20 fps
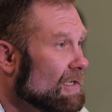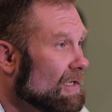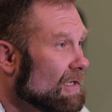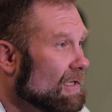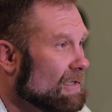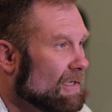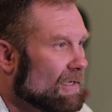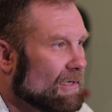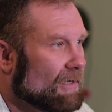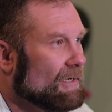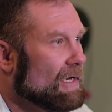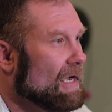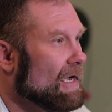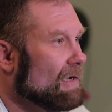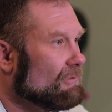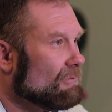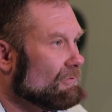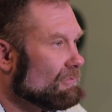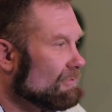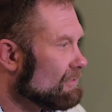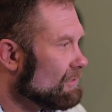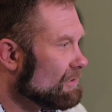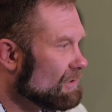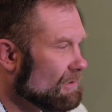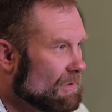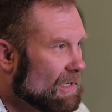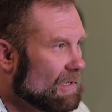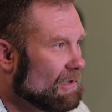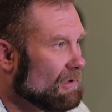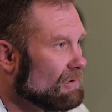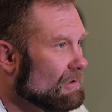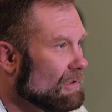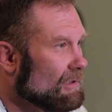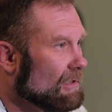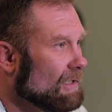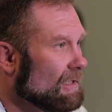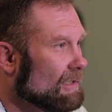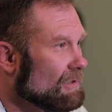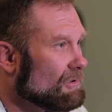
I got a gnat somehow